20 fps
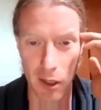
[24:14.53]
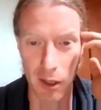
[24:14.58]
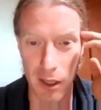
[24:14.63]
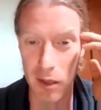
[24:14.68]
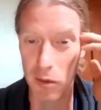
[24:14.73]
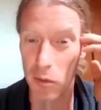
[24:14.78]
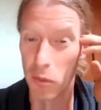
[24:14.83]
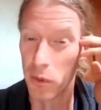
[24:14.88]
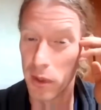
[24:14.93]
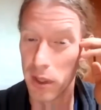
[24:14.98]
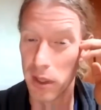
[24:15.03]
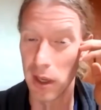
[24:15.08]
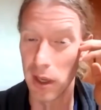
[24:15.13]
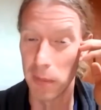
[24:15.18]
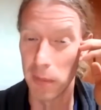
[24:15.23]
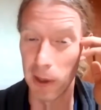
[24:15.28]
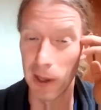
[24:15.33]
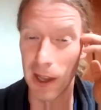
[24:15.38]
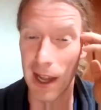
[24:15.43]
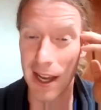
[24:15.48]
Right? We
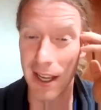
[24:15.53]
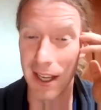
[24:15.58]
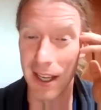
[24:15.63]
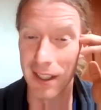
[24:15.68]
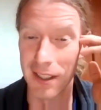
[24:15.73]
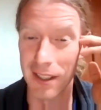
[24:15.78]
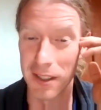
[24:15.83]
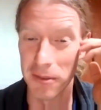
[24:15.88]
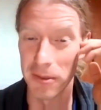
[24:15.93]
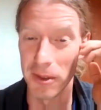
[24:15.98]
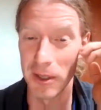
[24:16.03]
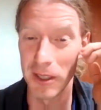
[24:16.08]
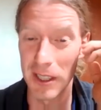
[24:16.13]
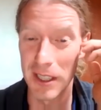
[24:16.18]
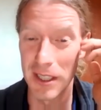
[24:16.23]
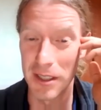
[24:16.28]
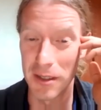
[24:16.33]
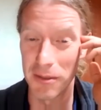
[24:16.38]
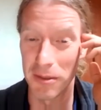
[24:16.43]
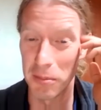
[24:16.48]
apply it differently
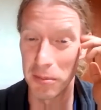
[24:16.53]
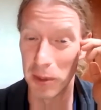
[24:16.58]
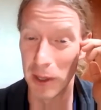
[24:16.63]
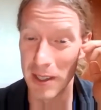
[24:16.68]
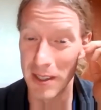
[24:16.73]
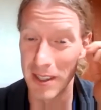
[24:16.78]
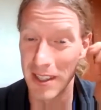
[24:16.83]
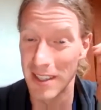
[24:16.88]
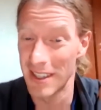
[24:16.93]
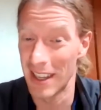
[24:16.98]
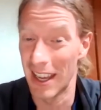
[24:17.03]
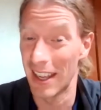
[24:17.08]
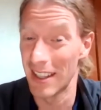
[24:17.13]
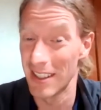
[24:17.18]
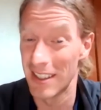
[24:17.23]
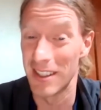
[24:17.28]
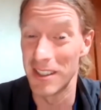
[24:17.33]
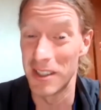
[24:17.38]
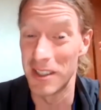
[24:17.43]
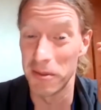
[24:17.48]
in different places and
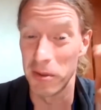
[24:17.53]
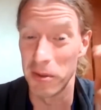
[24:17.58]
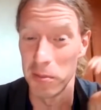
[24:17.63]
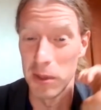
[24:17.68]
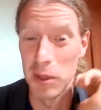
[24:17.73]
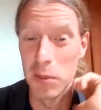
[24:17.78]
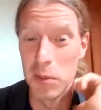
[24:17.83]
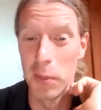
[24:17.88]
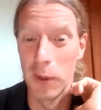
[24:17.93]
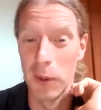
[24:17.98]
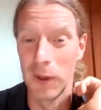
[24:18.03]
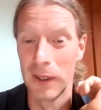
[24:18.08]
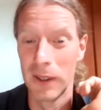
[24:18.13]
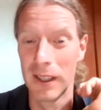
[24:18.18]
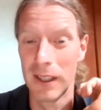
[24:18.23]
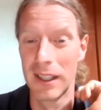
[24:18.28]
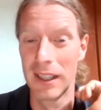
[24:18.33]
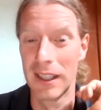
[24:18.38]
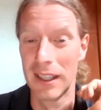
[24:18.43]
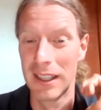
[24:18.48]
to different people.
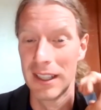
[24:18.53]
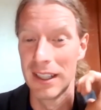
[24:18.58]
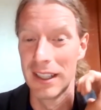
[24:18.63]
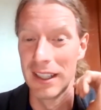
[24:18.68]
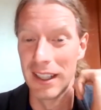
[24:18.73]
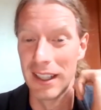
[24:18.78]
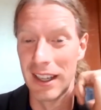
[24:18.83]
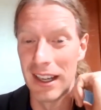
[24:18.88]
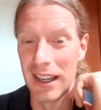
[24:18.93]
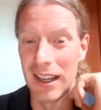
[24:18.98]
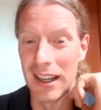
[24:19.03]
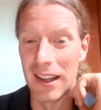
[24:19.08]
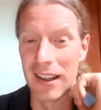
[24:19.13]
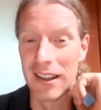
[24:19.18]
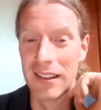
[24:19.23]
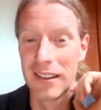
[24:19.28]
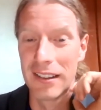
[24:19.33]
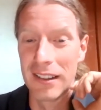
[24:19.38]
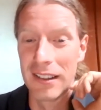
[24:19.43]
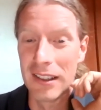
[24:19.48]
Yeah.
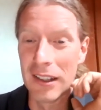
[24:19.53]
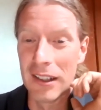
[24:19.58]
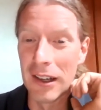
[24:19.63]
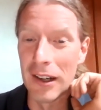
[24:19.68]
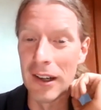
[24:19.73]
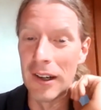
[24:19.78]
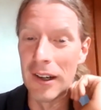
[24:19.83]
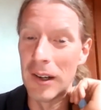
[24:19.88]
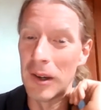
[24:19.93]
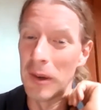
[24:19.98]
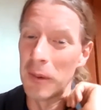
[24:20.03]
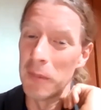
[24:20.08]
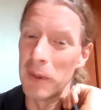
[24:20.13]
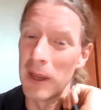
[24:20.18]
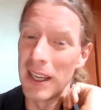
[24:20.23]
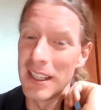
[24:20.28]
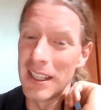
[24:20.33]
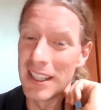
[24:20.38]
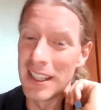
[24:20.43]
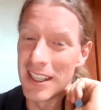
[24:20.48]
Um,
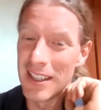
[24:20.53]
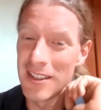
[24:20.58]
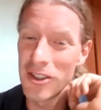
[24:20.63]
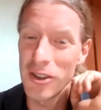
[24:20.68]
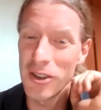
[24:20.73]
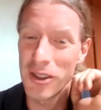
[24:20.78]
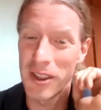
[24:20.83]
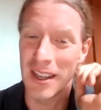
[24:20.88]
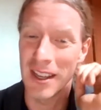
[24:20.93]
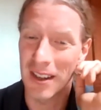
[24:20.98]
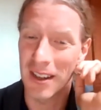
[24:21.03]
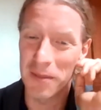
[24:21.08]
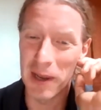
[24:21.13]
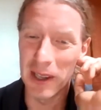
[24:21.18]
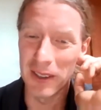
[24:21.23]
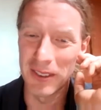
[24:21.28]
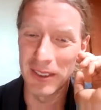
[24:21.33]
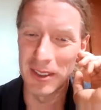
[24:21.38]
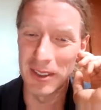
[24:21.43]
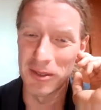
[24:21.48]
and kids are thinking
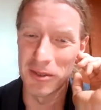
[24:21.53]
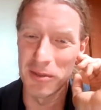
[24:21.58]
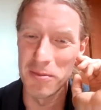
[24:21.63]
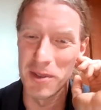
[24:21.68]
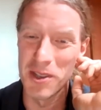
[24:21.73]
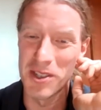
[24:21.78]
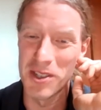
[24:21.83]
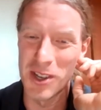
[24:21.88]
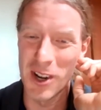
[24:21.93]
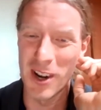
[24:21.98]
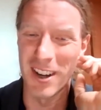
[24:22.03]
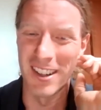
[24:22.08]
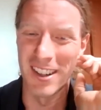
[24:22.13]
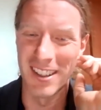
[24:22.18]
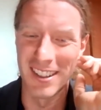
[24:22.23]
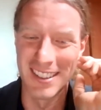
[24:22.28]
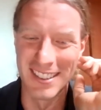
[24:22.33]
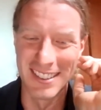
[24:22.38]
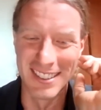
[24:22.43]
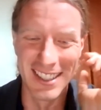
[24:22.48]
about this from the start,
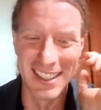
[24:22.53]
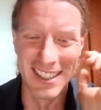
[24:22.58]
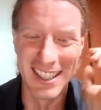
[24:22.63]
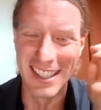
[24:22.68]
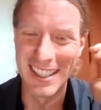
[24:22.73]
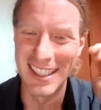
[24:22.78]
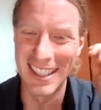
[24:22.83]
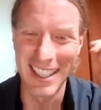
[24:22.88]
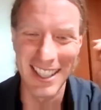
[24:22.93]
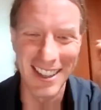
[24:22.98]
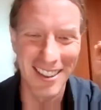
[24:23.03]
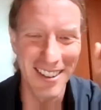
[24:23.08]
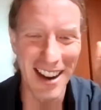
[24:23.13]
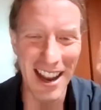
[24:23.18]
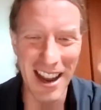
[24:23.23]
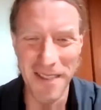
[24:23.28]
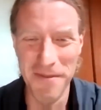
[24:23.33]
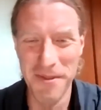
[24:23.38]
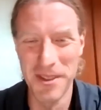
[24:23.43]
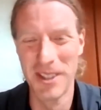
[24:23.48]
right? They are
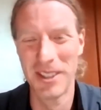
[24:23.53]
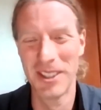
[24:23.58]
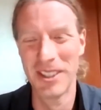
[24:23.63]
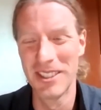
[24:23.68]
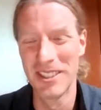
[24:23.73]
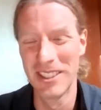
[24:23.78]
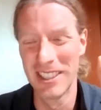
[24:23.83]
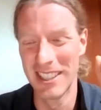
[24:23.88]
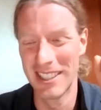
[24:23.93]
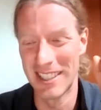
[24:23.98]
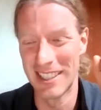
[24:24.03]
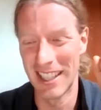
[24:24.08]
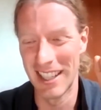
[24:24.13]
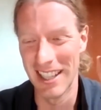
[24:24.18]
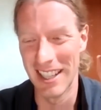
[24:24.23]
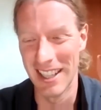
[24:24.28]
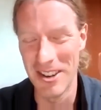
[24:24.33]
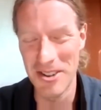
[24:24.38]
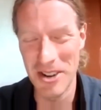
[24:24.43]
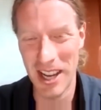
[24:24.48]
absolutely
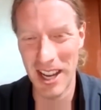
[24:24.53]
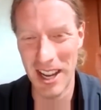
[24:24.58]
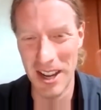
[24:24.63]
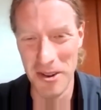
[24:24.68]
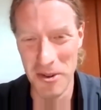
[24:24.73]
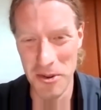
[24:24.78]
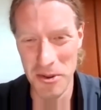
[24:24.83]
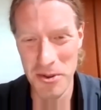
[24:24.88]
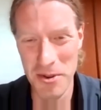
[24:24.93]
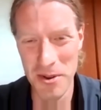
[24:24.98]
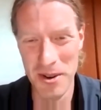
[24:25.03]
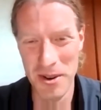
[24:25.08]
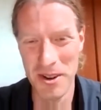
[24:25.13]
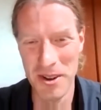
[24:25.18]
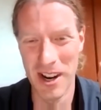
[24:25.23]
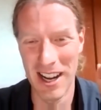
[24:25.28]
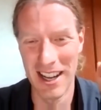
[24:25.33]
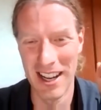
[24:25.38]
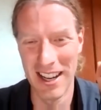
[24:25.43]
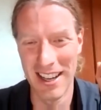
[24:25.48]
saying, okay, who do
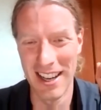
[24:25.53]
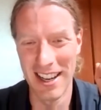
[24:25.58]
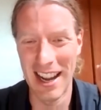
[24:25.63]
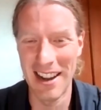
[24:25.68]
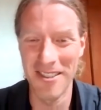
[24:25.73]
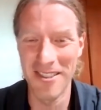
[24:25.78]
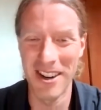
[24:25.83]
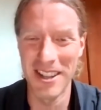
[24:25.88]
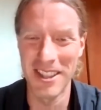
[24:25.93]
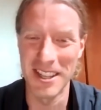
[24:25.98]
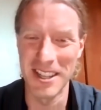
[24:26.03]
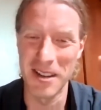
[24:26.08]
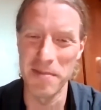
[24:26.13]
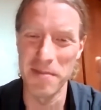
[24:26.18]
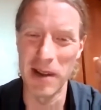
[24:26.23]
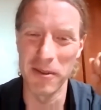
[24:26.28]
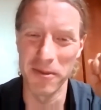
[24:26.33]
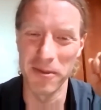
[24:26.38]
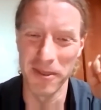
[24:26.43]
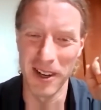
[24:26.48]
I, how do I think
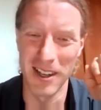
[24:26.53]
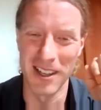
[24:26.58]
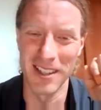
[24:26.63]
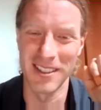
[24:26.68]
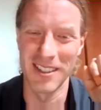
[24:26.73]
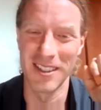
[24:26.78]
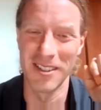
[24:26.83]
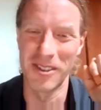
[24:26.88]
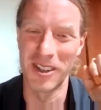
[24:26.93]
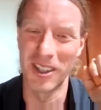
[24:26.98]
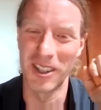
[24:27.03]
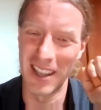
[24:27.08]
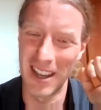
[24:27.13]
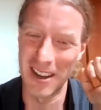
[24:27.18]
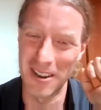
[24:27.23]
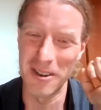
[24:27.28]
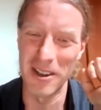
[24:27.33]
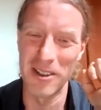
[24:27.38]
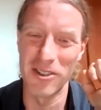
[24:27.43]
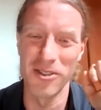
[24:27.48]
about fairness in the world? How
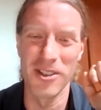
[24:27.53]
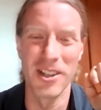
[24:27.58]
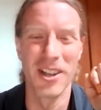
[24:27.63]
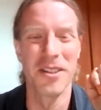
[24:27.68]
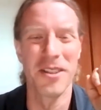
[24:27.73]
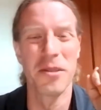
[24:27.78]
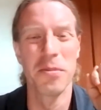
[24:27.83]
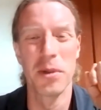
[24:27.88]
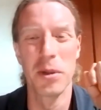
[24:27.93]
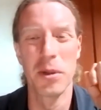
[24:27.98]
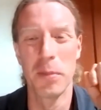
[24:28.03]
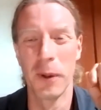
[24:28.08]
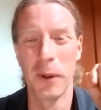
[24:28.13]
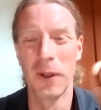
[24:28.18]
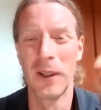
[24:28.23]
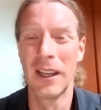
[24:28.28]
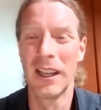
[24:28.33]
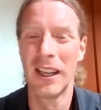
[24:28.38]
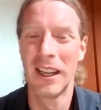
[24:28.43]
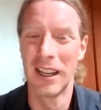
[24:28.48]
do I treat other people?
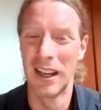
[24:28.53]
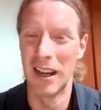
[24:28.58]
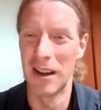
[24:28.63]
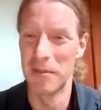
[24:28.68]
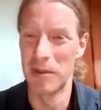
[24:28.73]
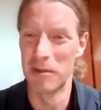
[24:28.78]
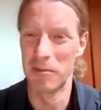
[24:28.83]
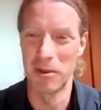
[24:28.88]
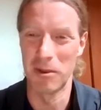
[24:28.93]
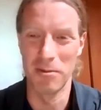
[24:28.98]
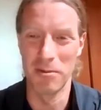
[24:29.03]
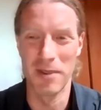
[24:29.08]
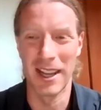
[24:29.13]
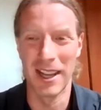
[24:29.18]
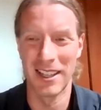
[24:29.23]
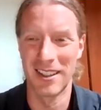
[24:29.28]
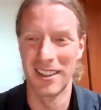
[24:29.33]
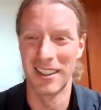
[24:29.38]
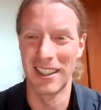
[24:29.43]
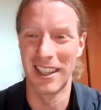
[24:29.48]
Um, and we're
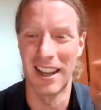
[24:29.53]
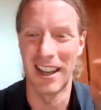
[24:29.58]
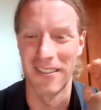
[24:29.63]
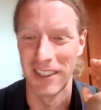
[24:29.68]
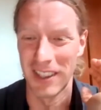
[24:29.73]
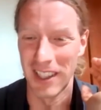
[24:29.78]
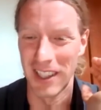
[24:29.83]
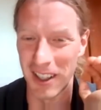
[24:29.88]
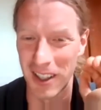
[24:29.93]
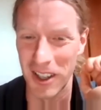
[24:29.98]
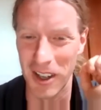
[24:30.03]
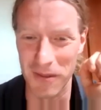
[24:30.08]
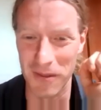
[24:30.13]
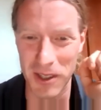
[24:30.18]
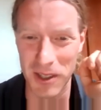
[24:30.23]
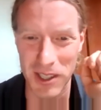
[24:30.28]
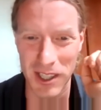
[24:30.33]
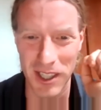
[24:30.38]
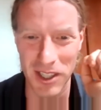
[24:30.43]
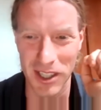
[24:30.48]
regularly having that
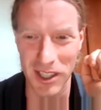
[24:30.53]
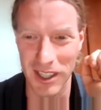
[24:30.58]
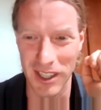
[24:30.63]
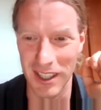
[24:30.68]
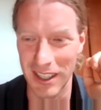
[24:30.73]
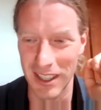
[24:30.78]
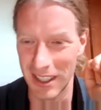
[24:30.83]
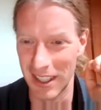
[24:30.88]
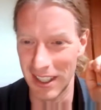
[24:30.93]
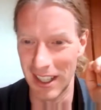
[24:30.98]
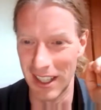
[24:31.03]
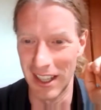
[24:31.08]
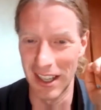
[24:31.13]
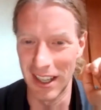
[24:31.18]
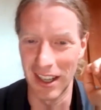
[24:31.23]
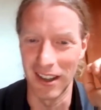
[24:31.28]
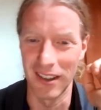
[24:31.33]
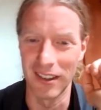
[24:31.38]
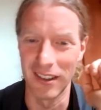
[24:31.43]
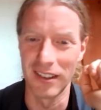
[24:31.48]
conversation.
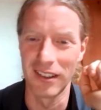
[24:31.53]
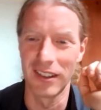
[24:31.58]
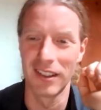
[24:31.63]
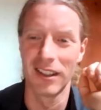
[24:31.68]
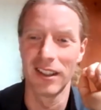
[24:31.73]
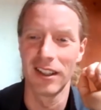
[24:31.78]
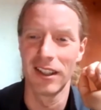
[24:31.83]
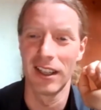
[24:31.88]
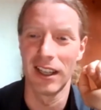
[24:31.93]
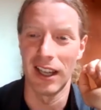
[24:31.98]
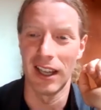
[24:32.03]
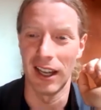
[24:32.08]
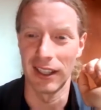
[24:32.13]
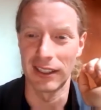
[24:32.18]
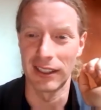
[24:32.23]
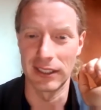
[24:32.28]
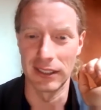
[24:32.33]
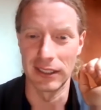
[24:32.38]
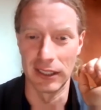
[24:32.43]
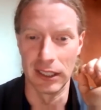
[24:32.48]
Yeah.
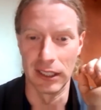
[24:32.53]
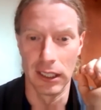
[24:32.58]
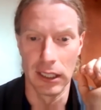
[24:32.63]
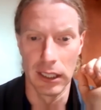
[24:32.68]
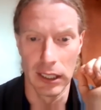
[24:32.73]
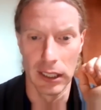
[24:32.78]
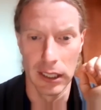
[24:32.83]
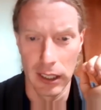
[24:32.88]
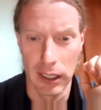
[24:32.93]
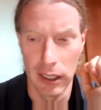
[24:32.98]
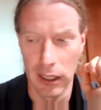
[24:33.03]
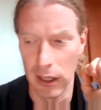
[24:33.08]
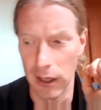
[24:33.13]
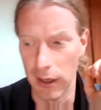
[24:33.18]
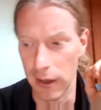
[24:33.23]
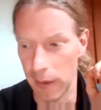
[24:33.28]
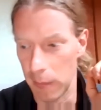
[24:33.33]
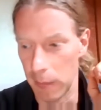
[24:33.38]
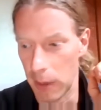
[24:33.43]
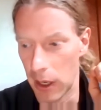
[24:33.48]
Excellent.
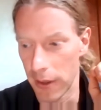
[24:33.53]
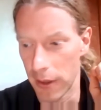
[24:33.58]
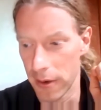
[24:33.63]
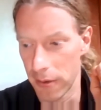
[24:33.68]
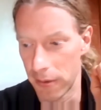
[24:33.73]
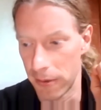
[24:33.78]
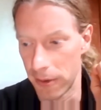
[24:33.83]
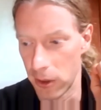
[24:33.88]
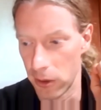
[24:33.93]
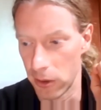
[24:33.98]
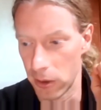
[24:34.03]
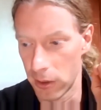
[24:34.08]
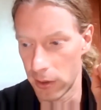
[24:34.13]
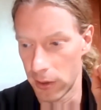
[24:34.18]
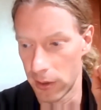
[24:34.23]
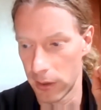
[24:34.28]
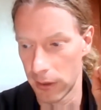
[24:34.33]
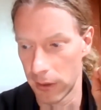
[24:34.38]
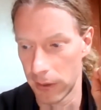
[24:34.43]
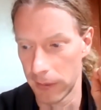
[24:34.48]
Um, other folks.